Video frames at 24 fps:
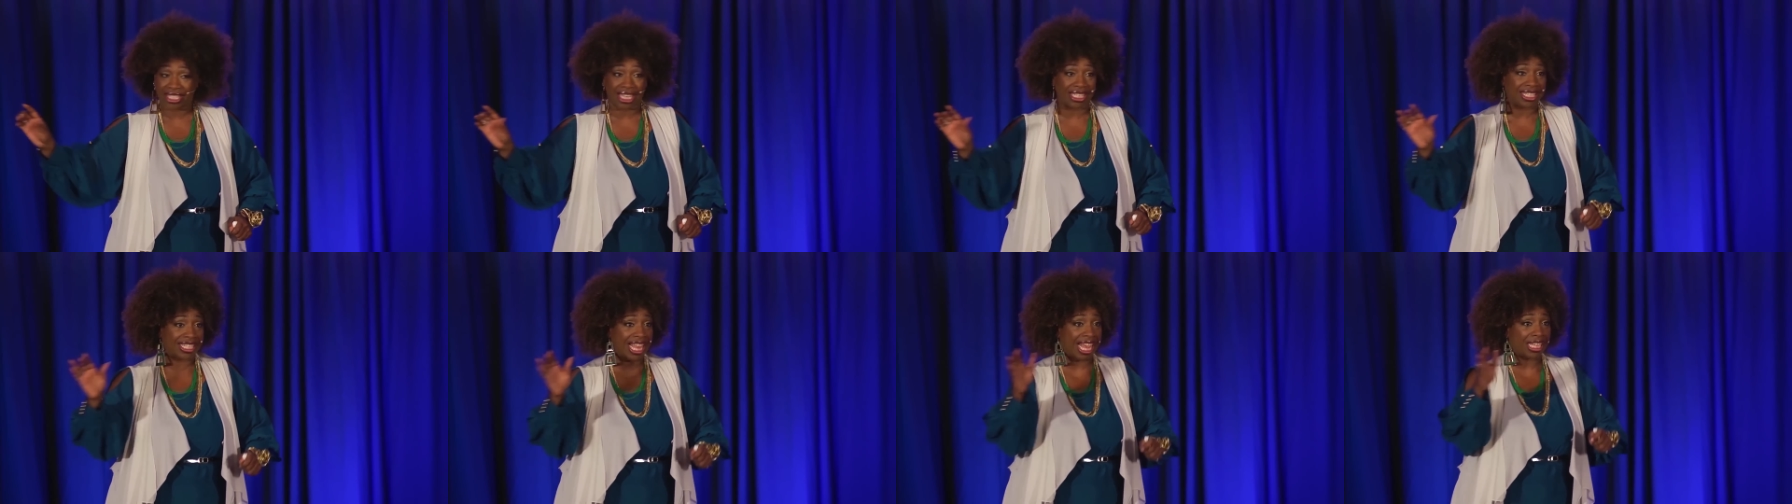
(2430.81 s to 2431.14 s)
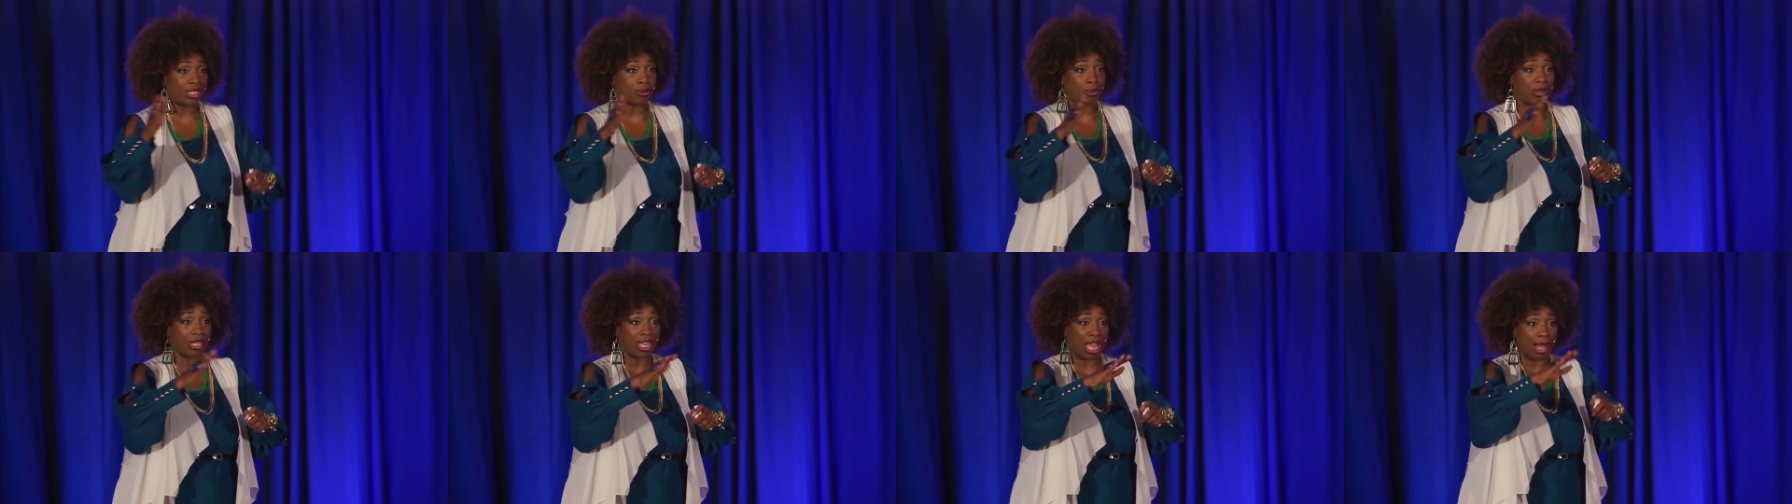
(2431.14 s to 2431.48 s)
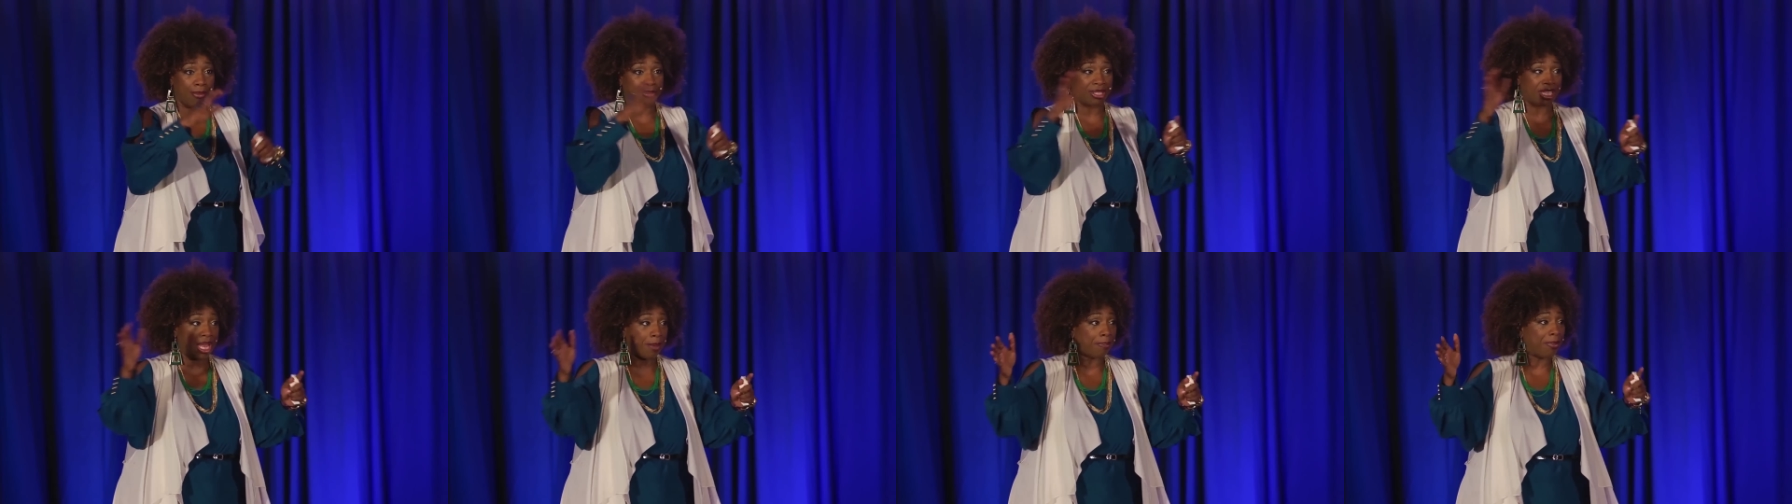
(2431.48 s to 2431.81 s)
because that's what
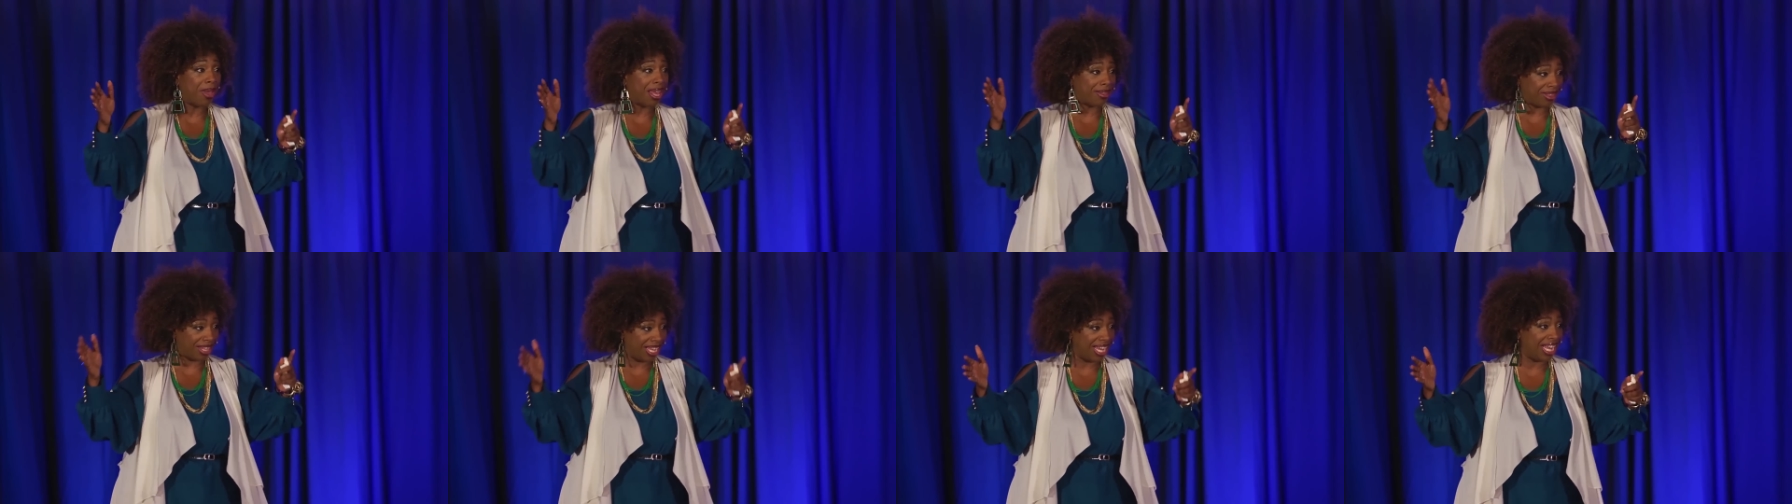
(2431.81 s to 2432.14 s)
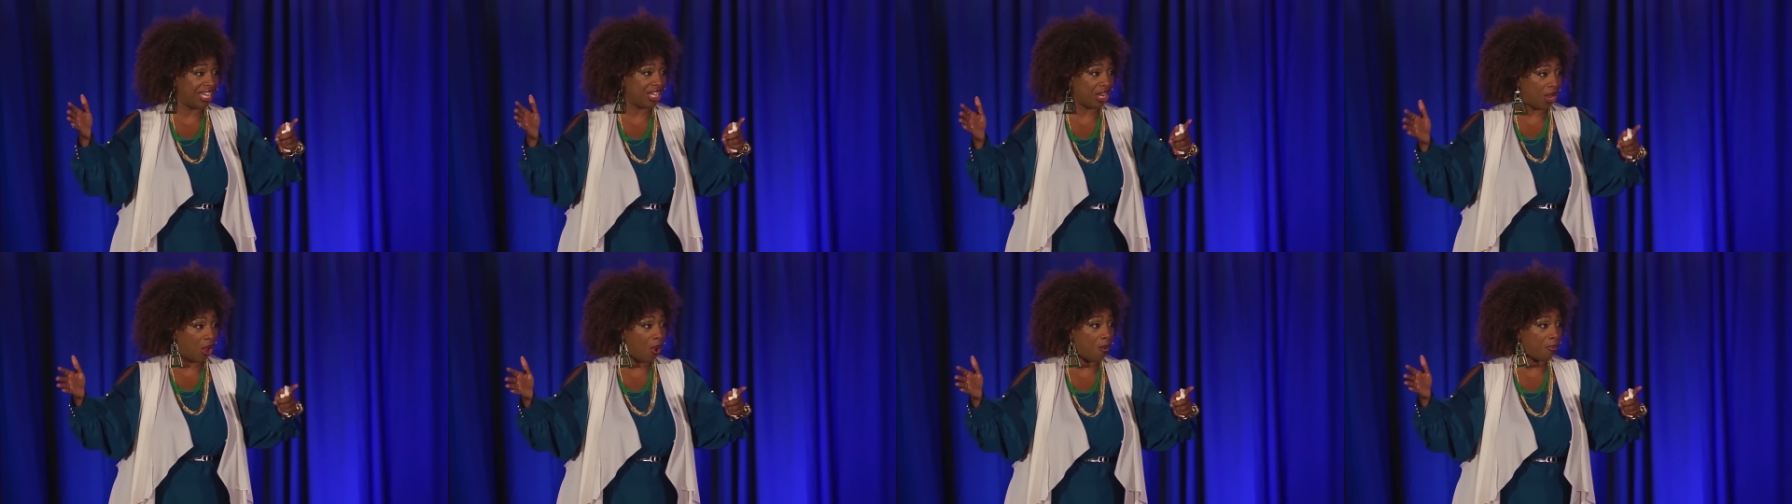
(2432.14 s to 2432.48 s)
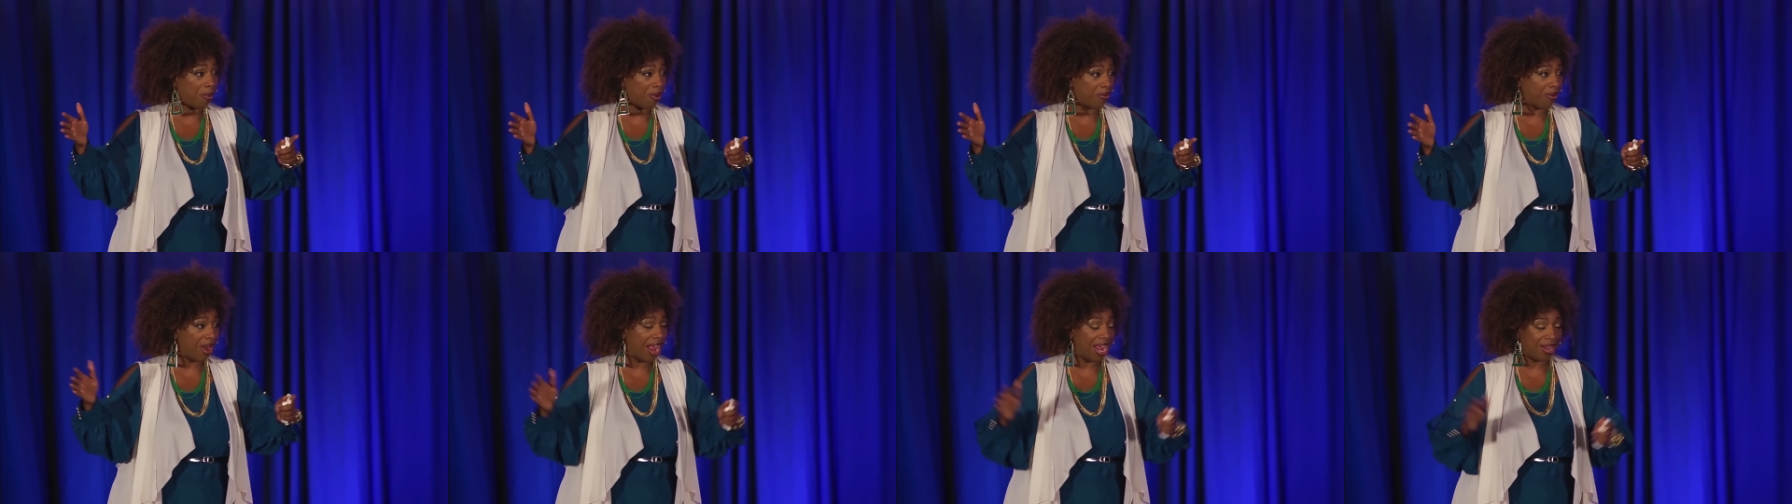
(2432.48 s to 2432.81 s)
comes up at the end of
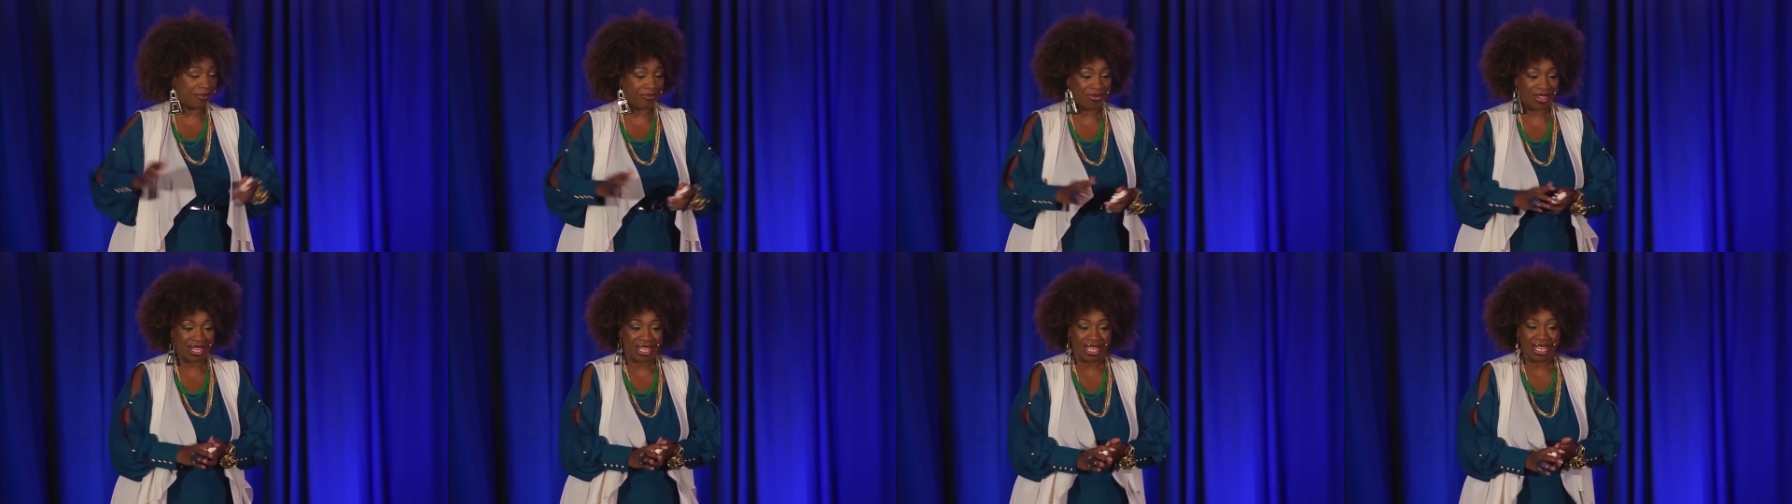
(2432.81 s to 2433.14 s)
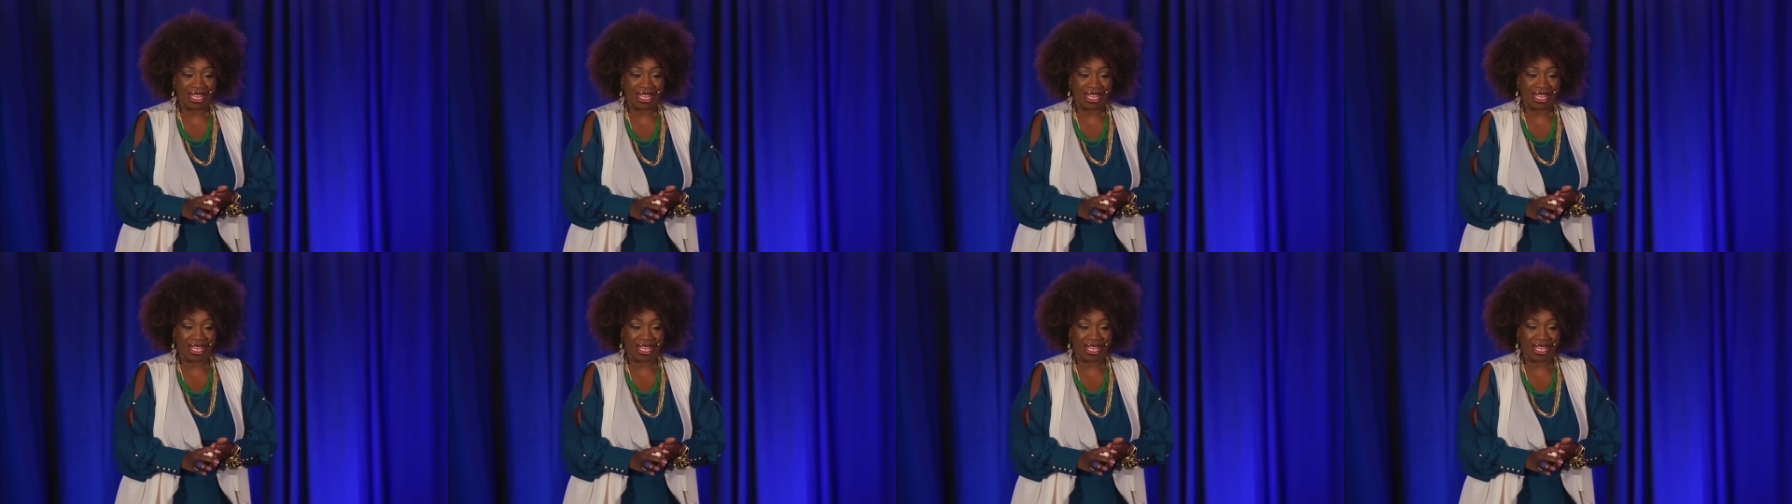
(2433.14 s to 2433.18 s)
Oprah, right?